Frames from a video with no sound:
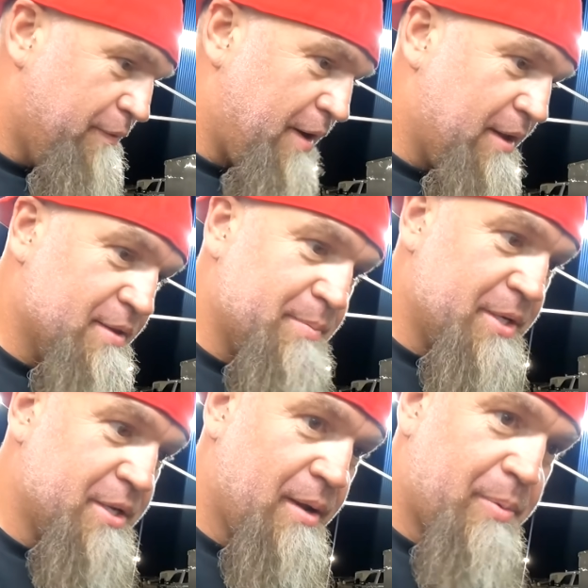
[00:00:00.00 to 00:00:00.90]
we'll fire this
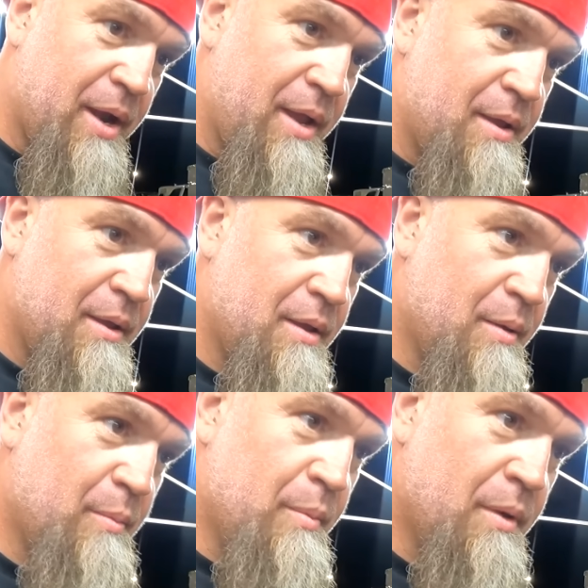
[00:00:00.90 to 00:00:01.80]
bitch up, right?
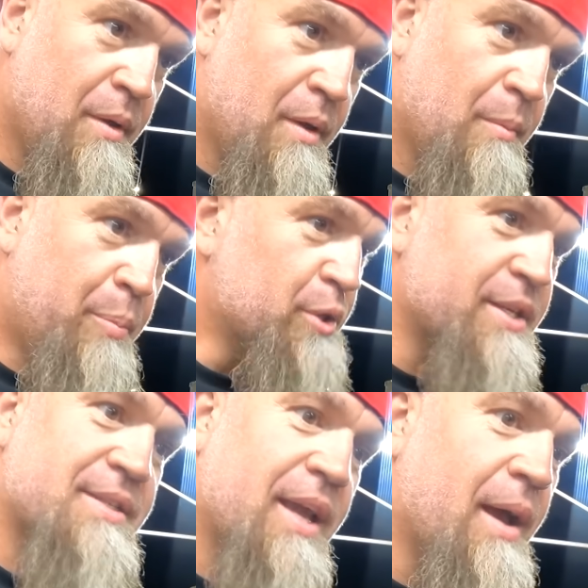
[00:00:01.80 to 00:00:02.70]
Yep.
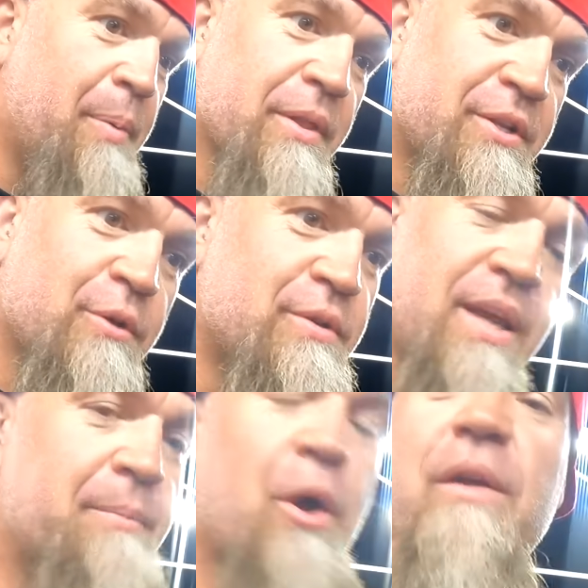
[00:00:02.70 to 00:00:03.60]
Put this thing up on the
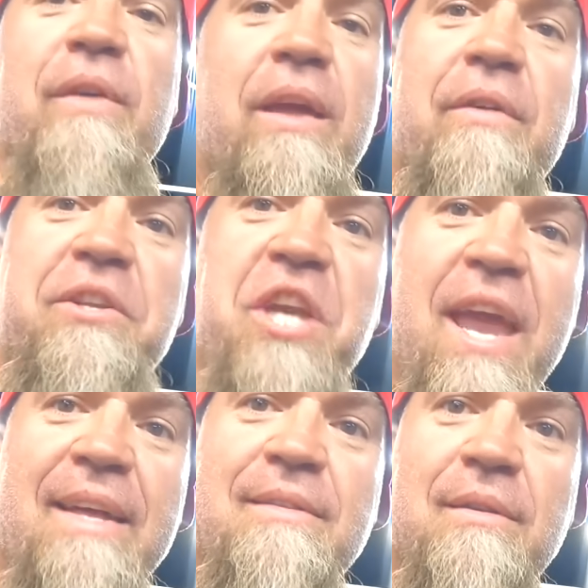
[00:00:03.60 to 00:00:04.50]
two-step. Don't even give it a
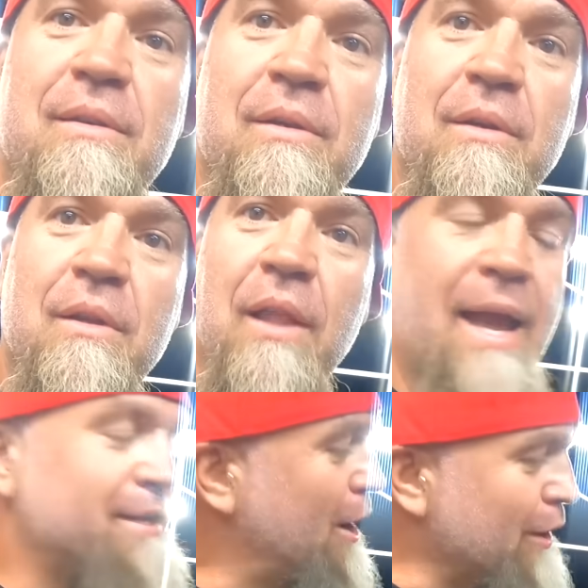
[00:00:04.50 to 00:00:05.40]
chance. Don't
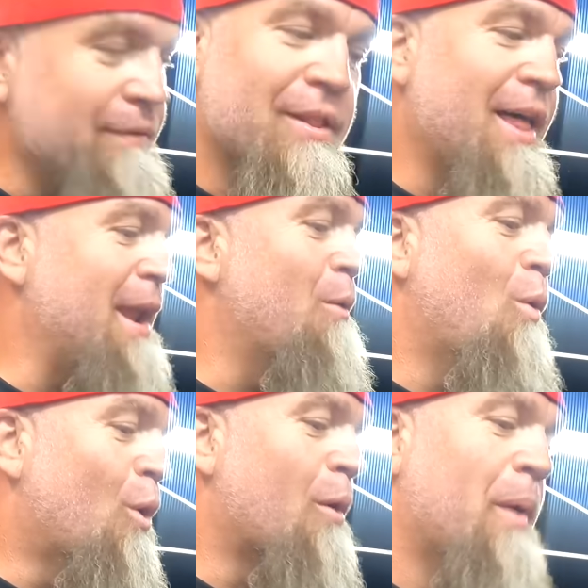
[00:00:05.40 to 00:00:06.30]
even like, let don't it even let
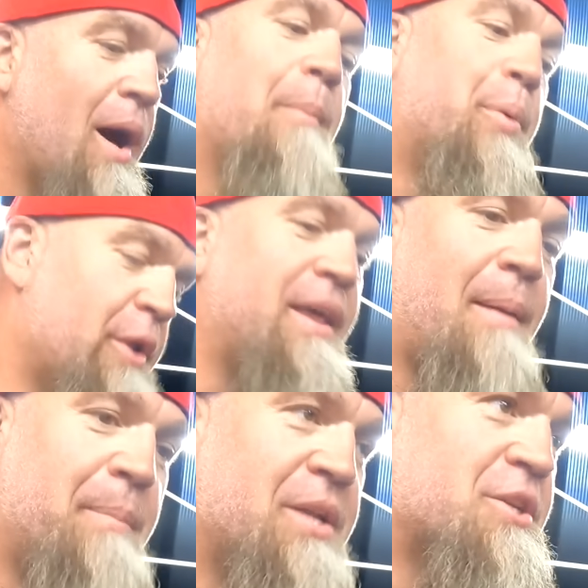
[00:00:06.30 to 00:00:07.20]
it warm up. Put
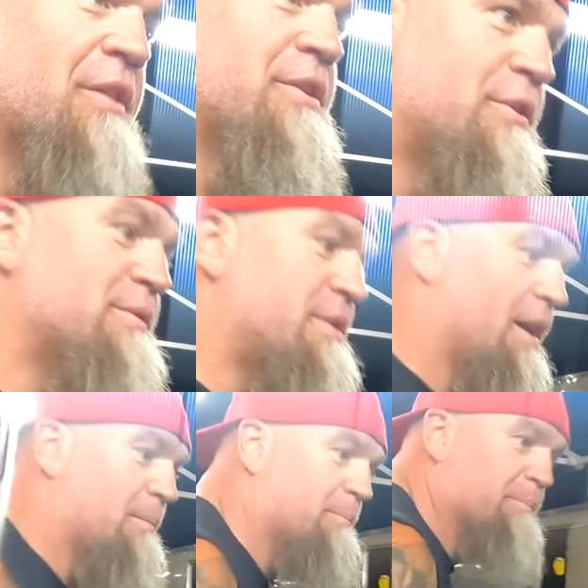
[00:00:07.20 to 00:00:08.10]
that bitch on the
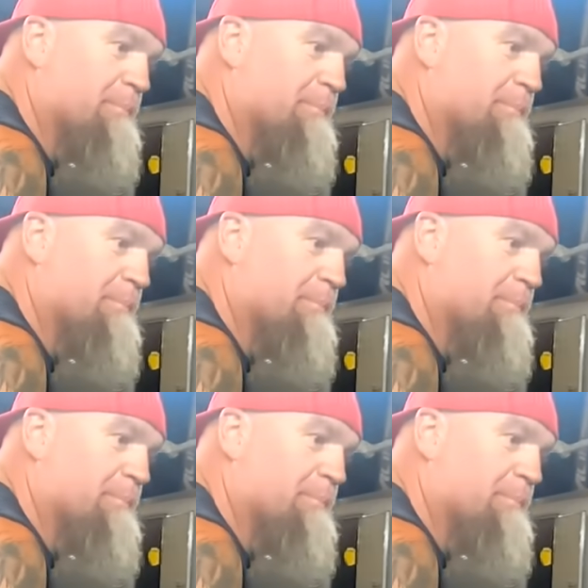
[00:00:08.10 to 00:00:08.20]
two-step.